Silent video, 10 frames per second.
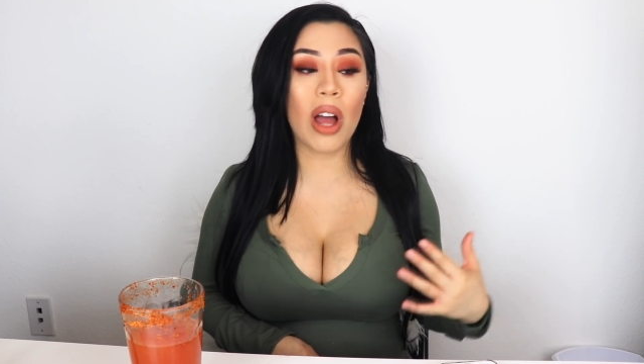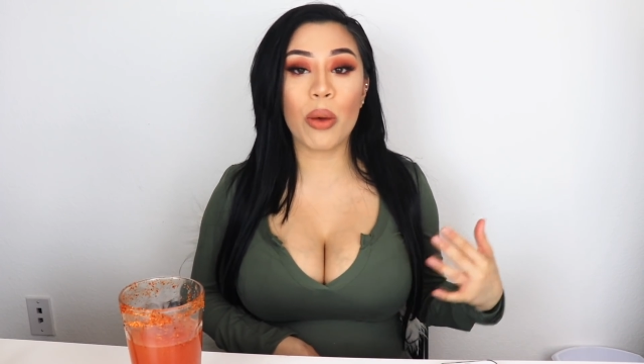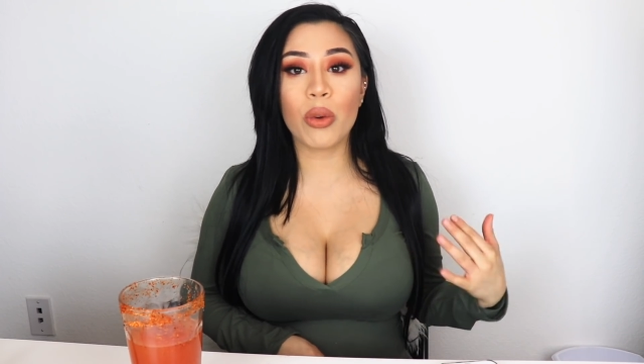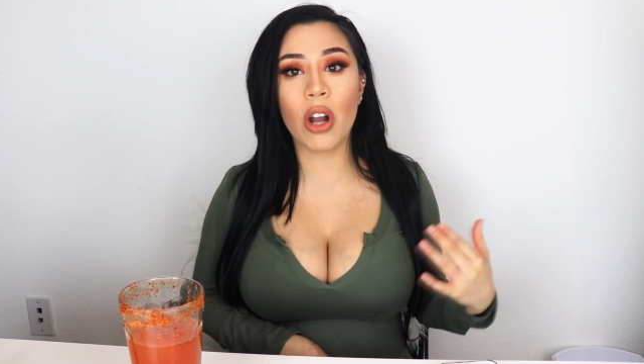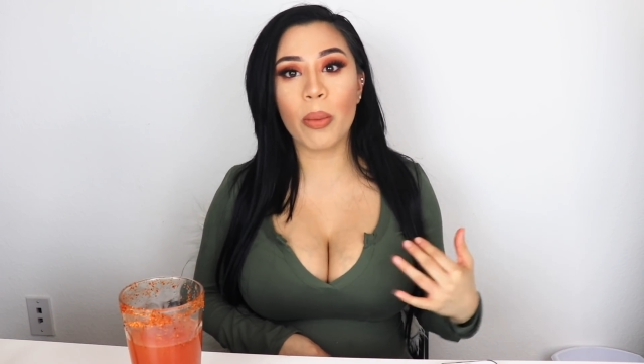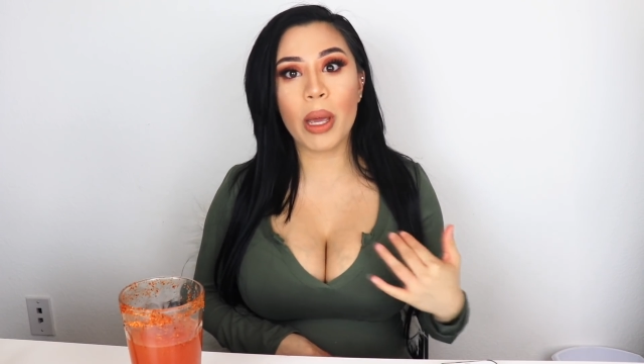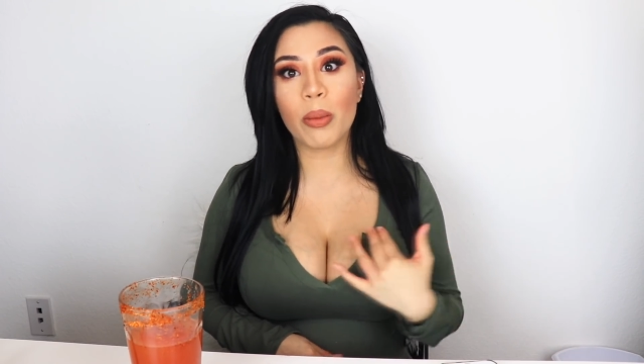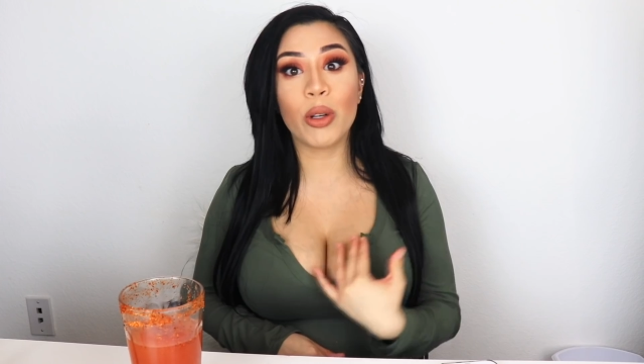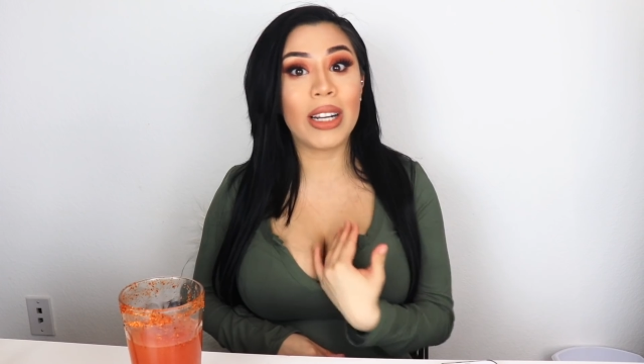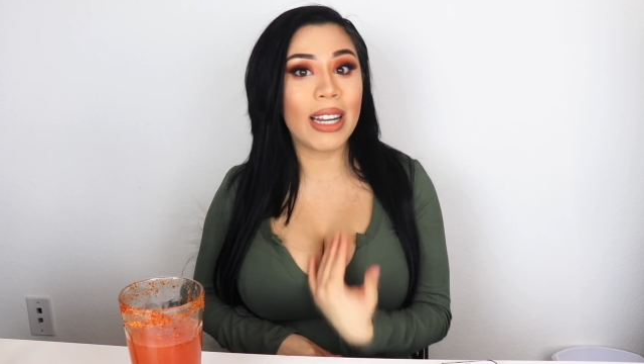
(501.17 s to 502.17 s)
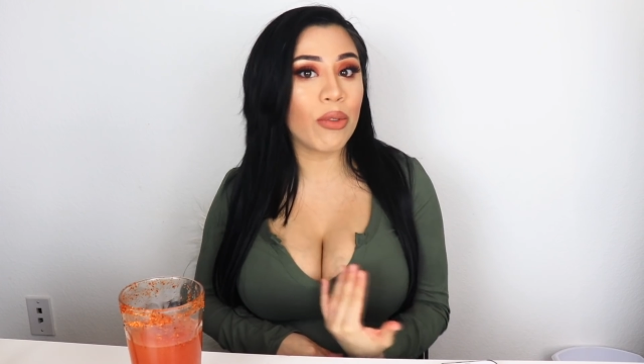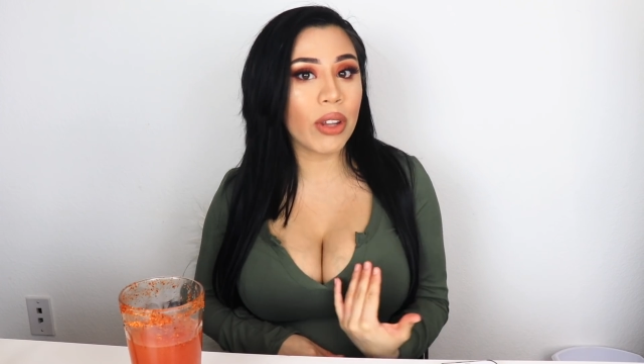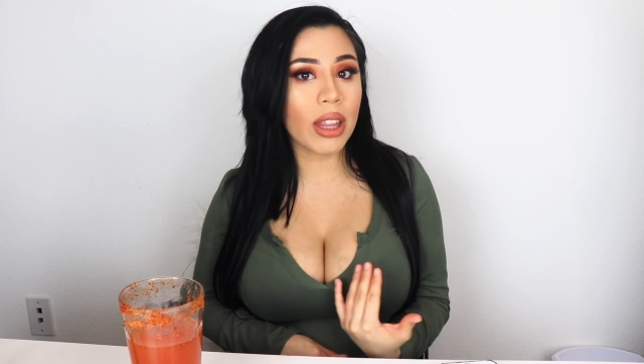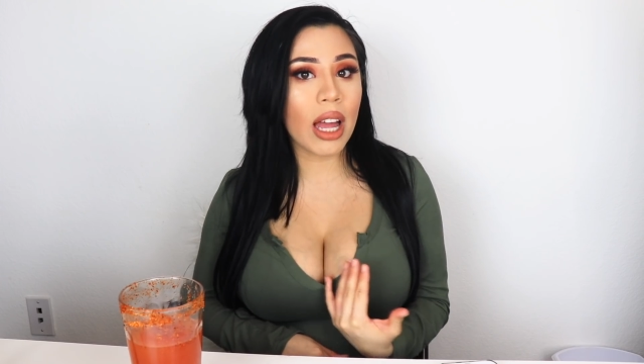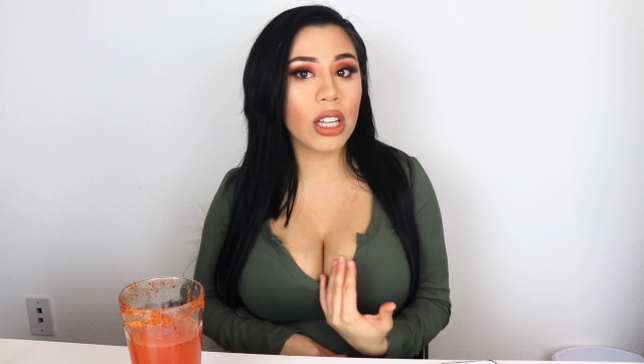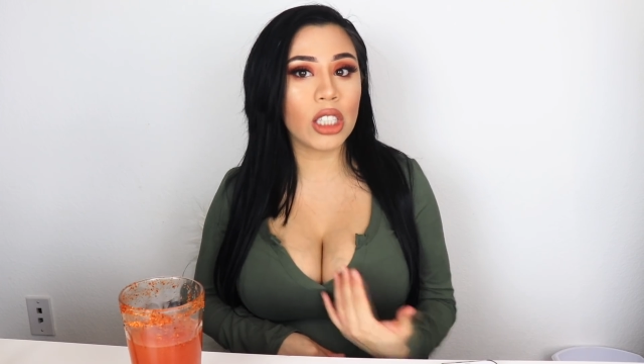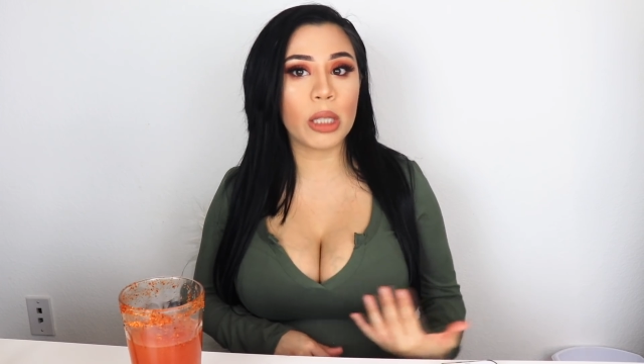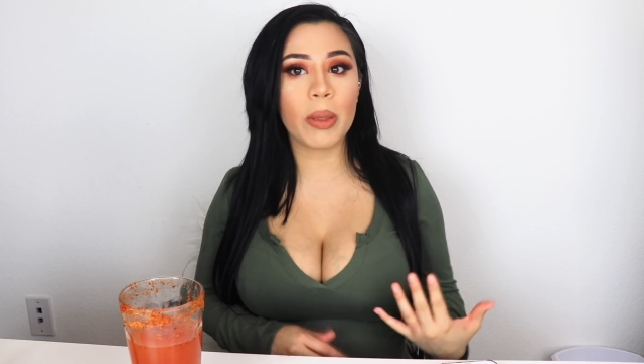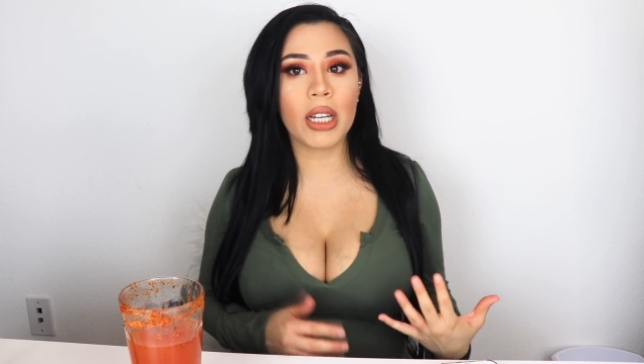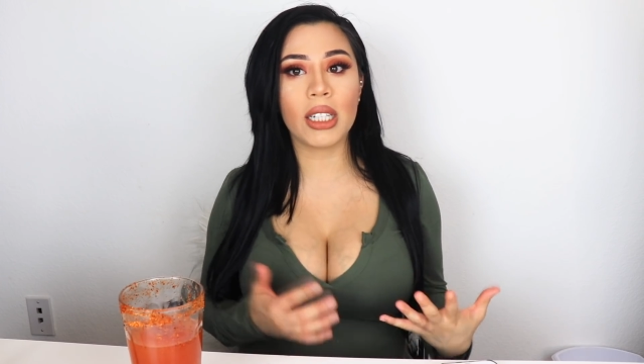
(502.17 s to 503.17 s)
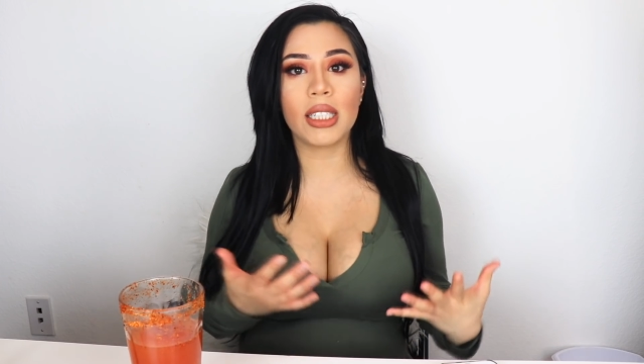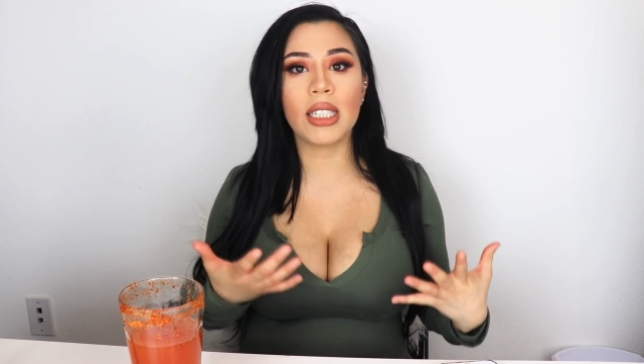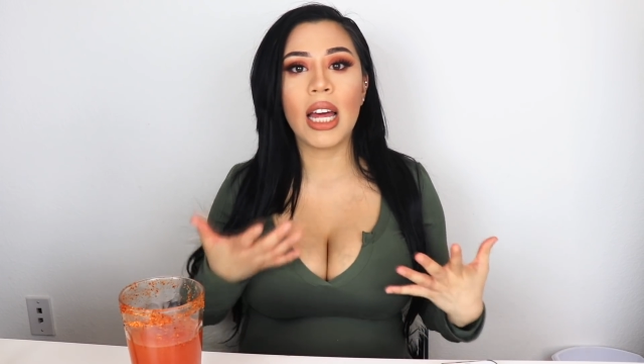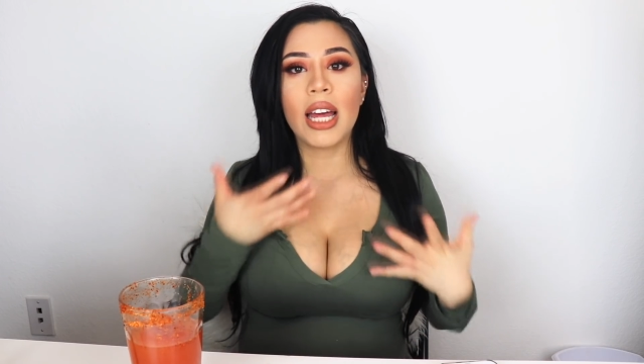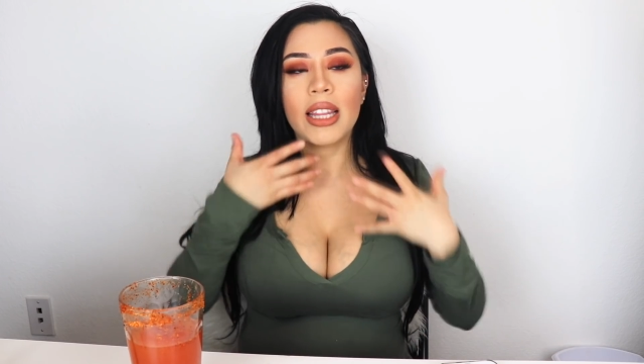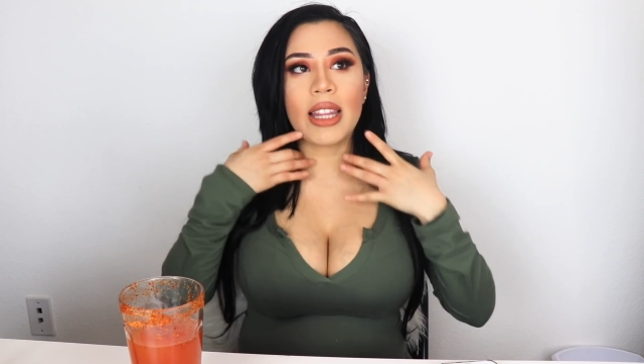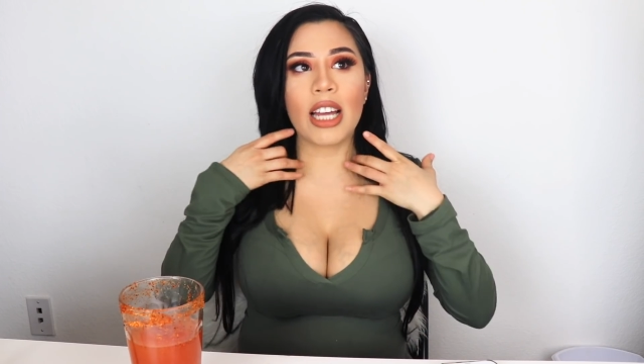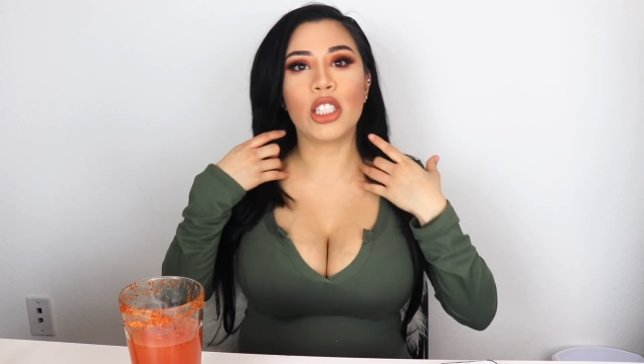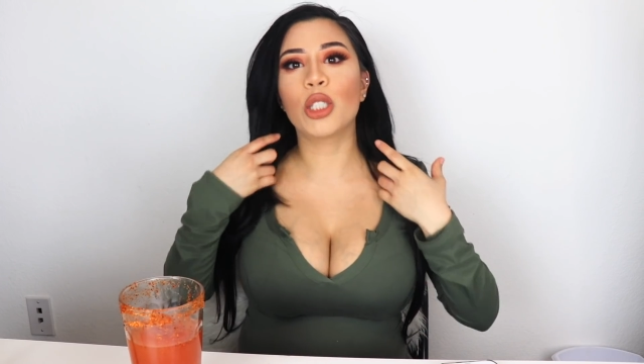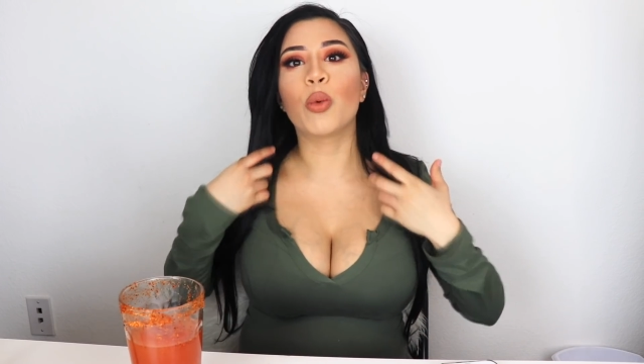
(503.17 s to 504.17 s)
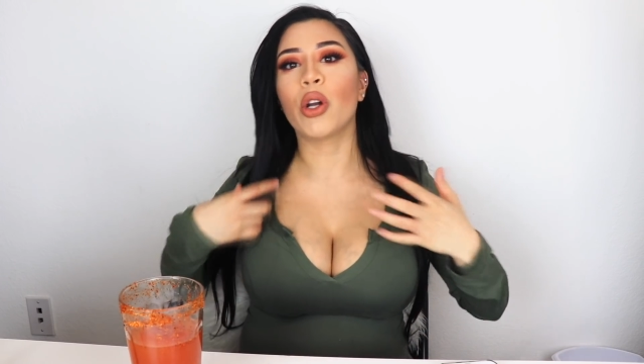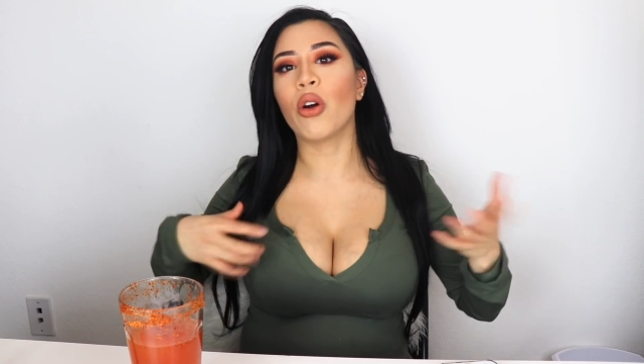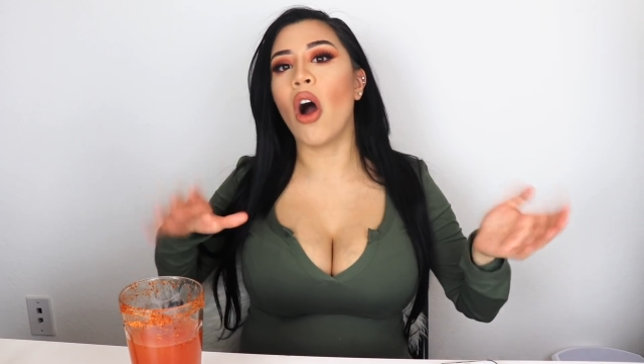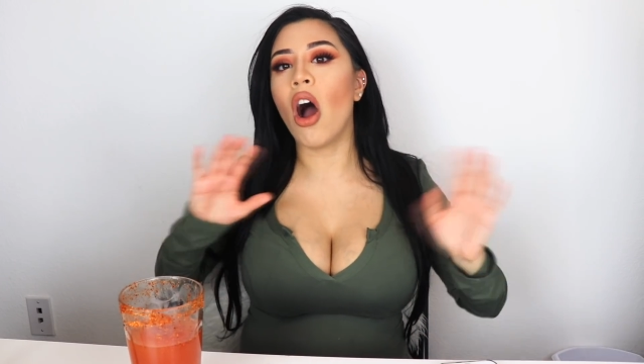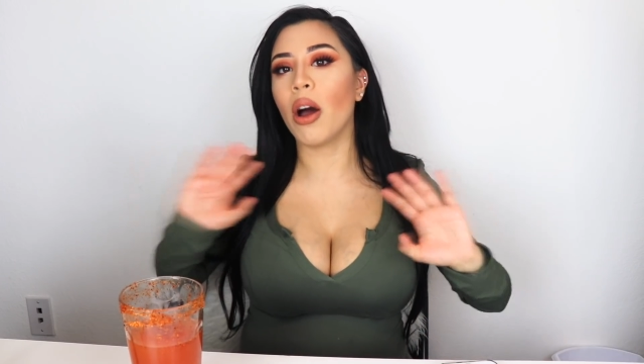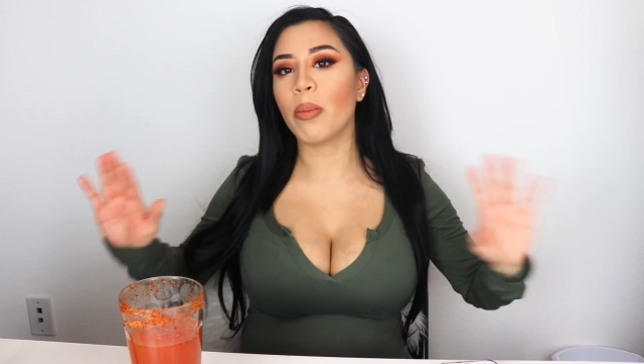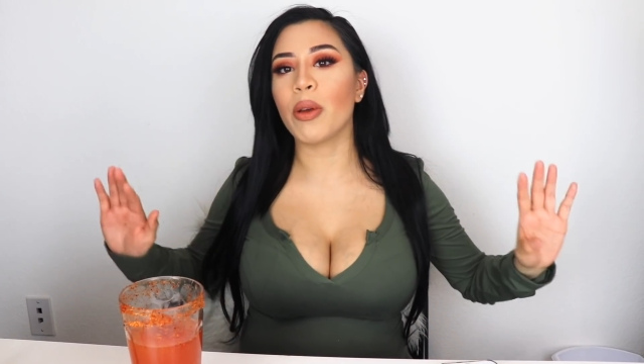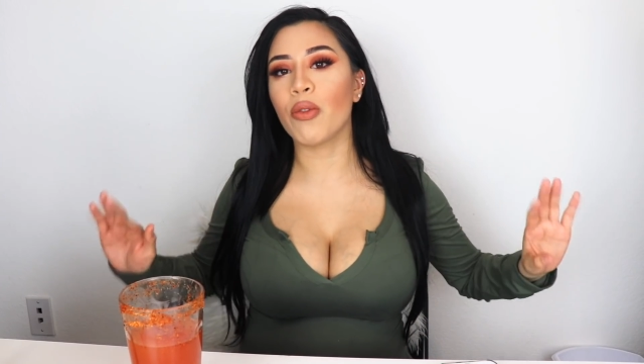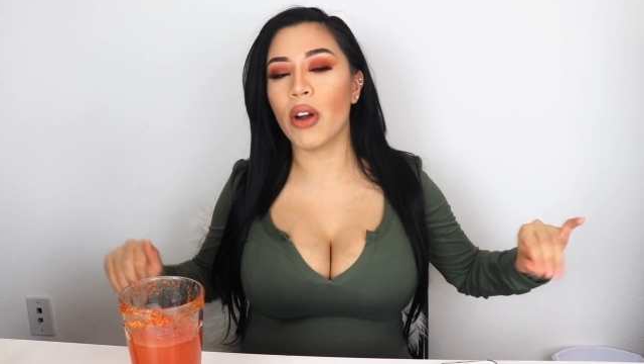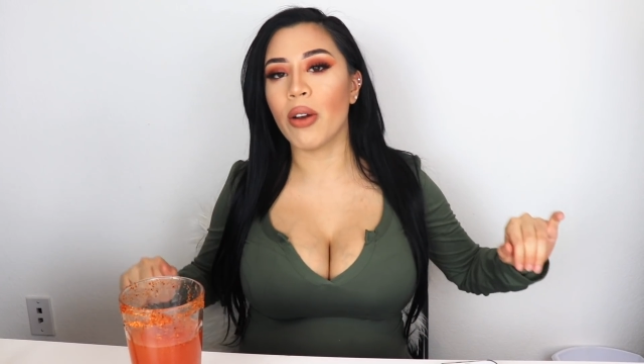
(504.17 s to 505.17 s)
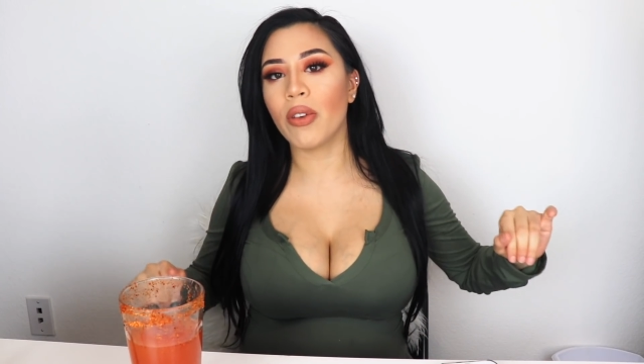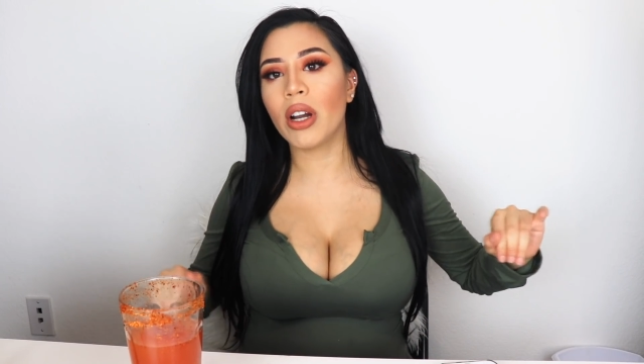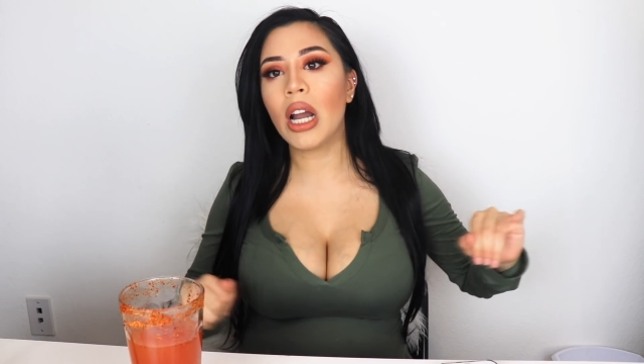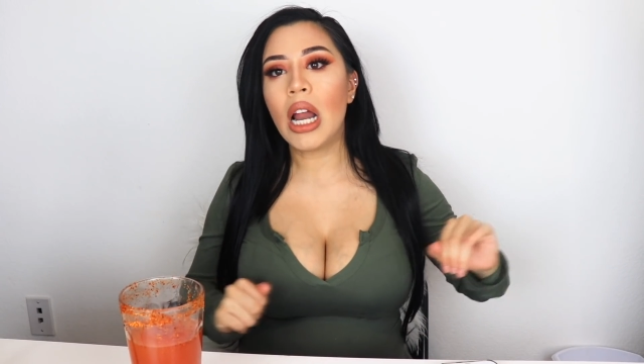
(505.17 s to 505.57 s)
I would not be able to live with that, just because that just would haunt me forever.